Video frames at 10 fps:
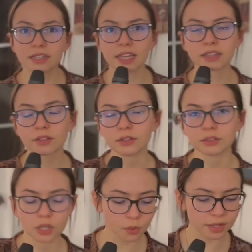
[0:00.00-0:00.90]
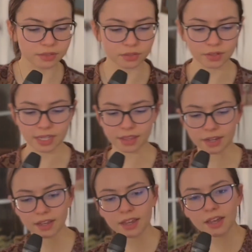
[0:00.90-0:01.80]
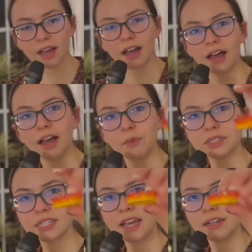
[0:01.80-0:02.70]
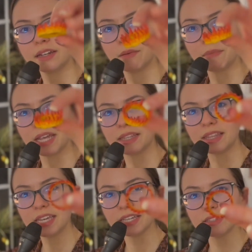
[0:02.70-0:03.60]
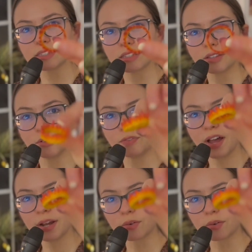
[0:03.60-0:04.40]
like little tokens or anything, once again, made these little fire